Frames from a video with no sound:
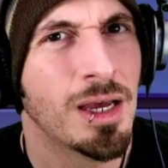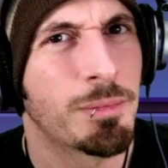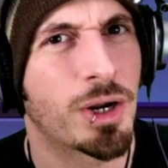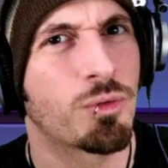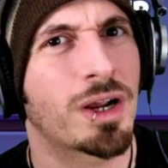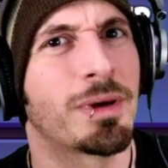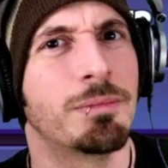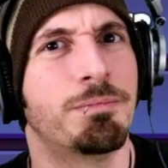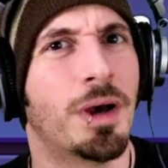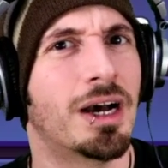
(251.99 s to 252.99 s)
But I would
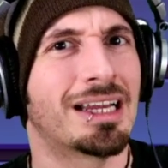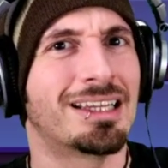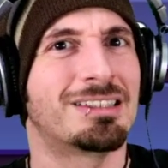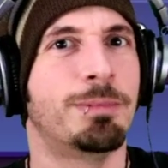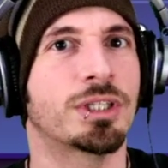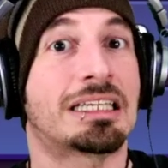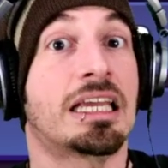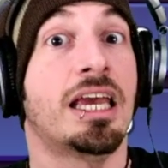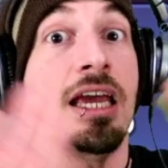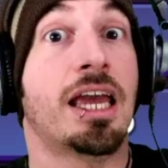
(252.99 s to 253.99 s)
recommend against
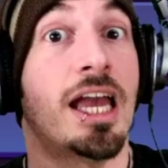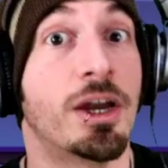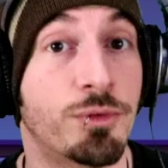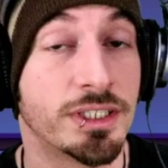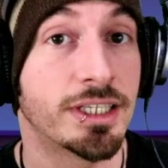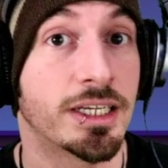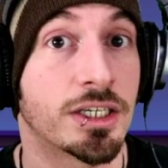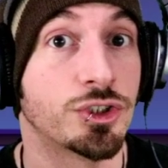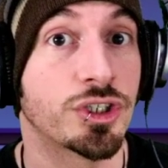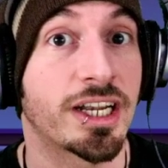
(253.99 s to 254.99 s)
building everything
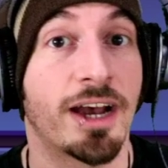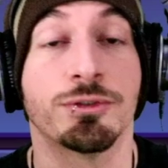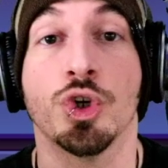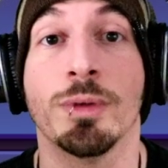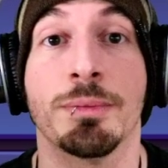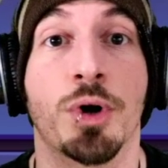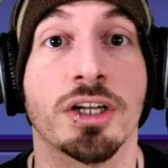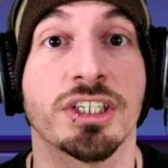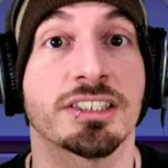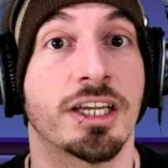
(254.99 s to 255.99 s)
because you're gonna have too many
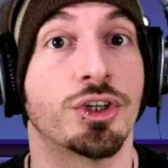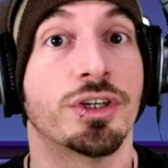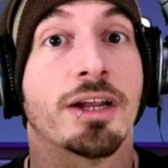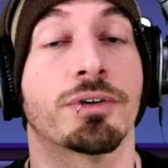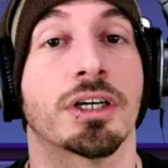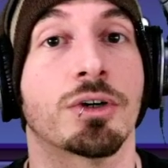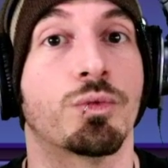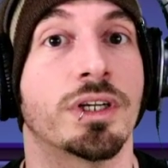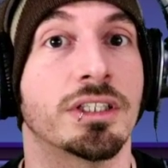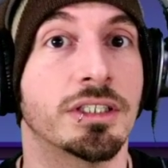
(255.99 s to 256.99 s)
projects, and you're never gonna
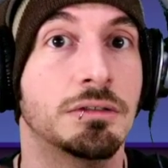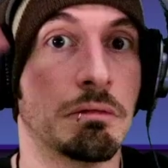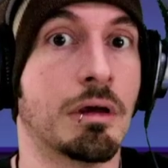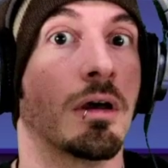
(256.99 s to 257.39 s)
really